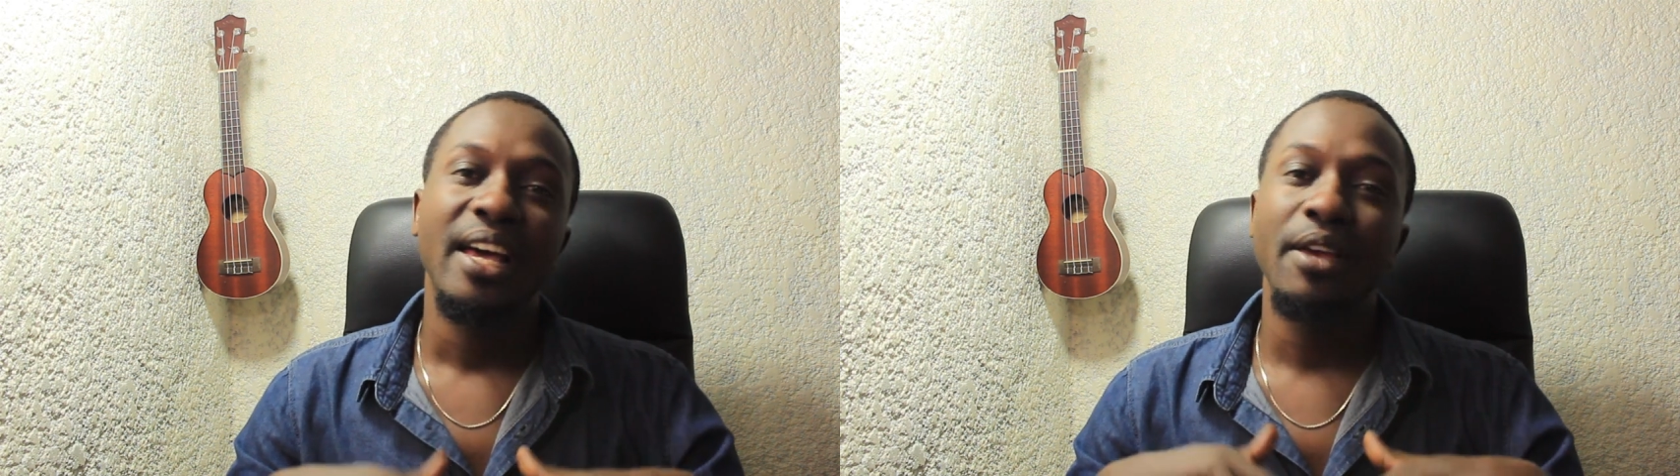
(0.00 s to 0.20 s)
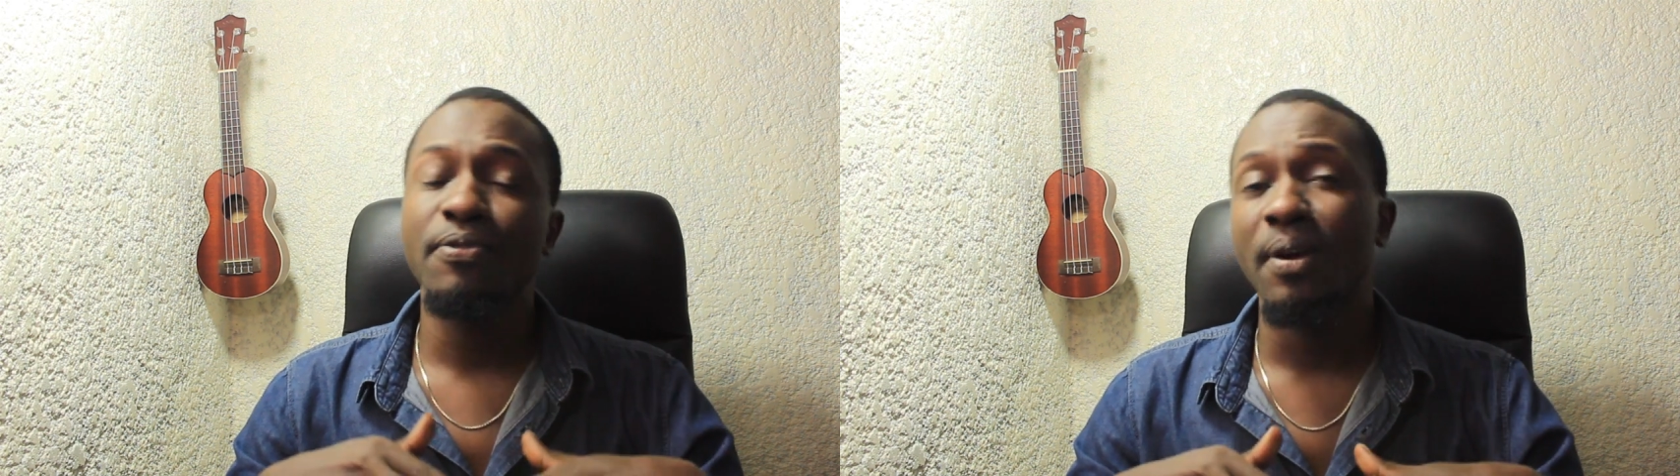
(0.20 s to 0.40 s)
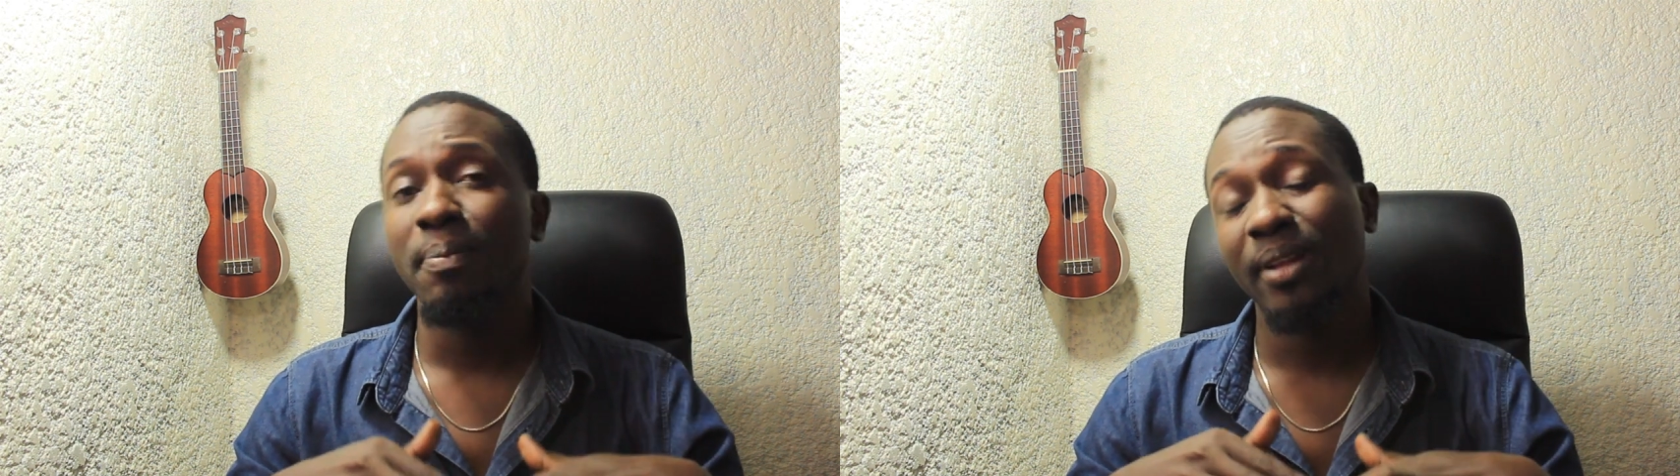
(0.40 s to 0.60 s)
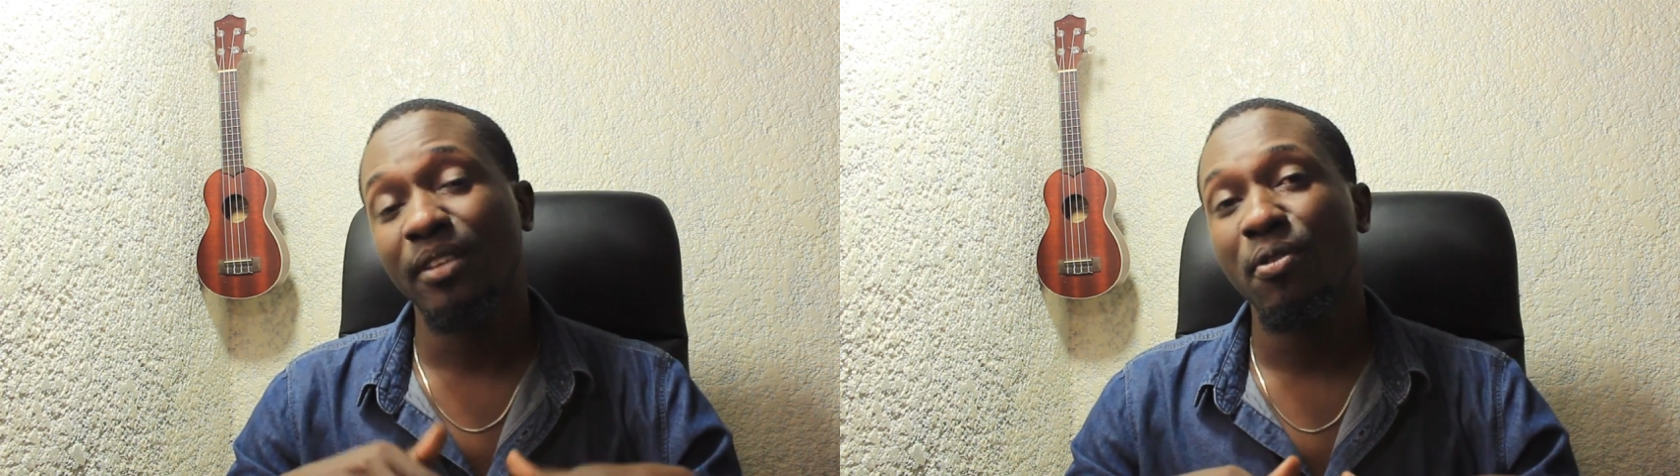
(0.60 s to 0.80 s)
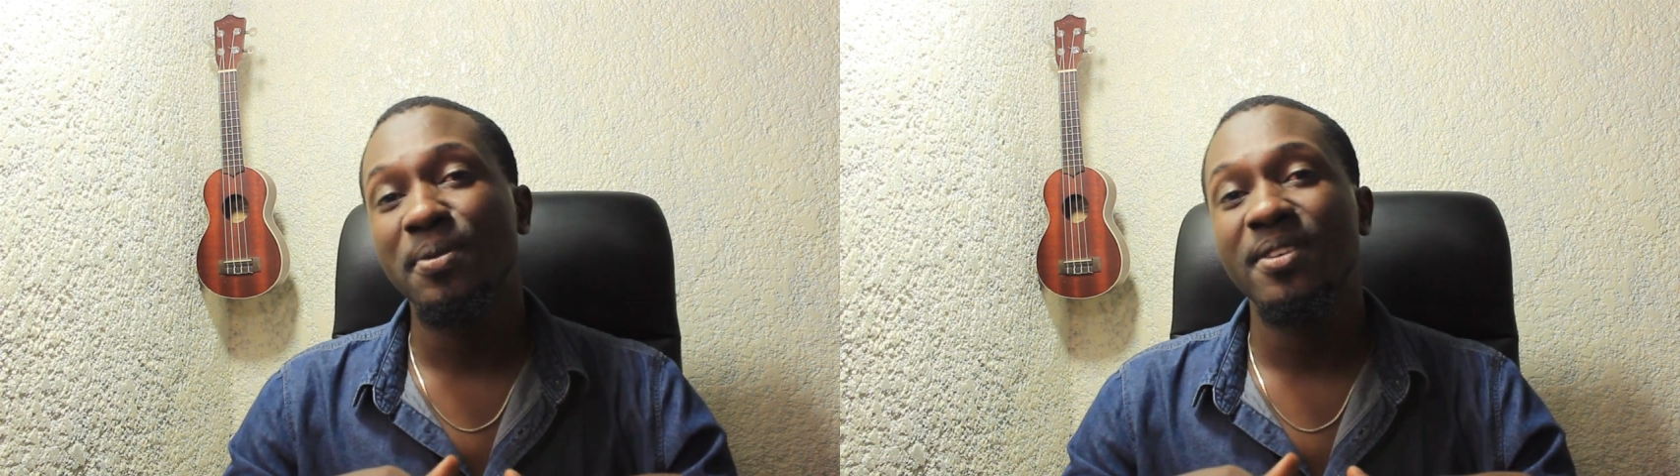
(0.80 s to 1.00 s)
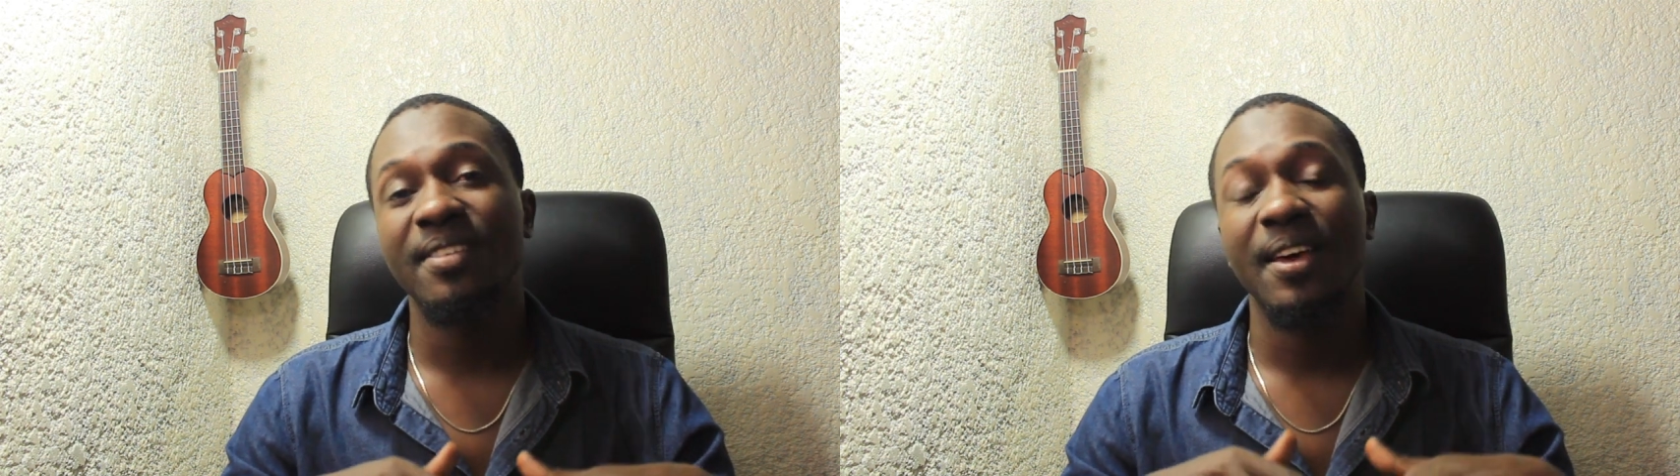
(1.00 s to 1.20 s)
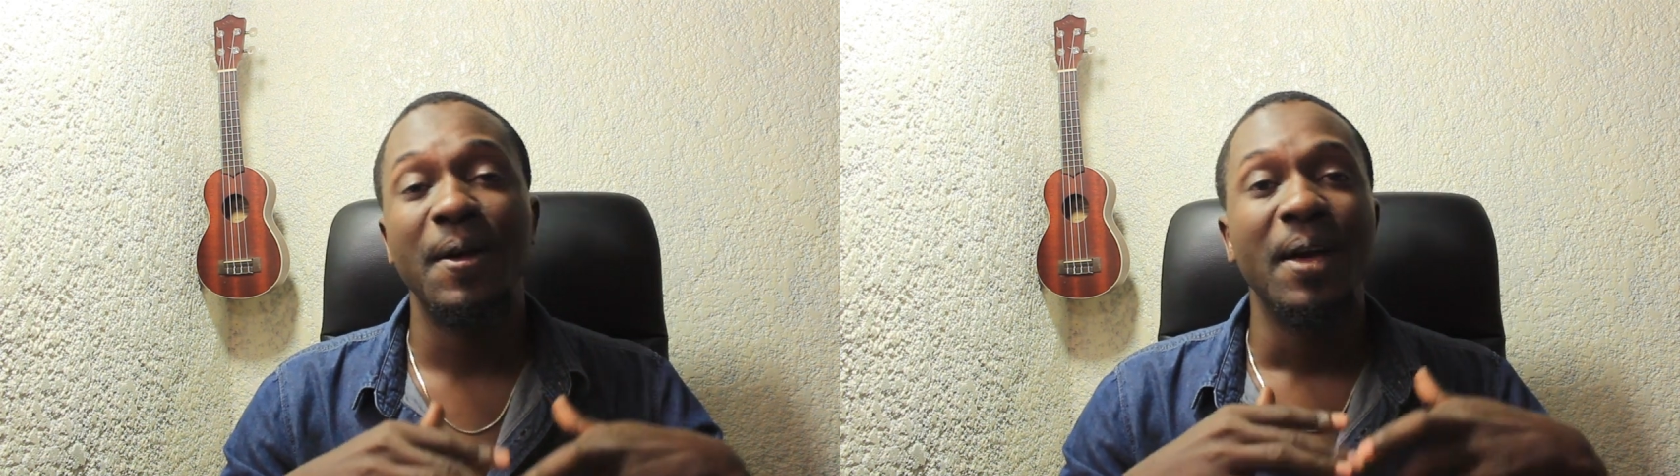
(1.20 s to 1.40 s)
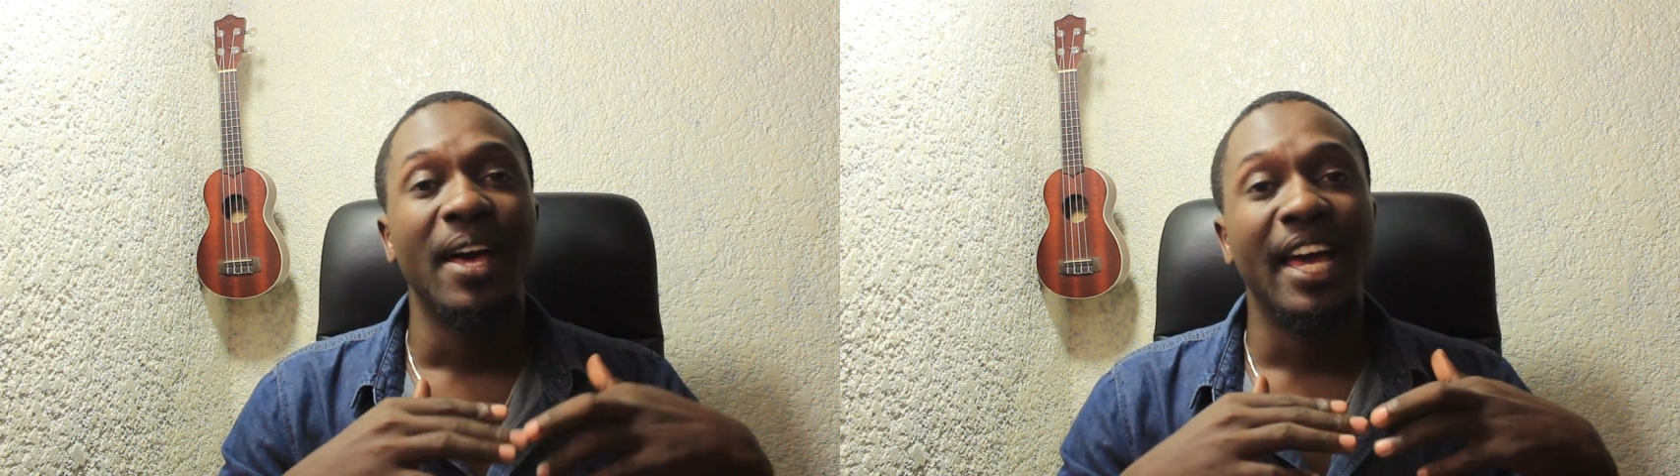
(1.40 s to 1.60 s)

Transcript: if a platform is a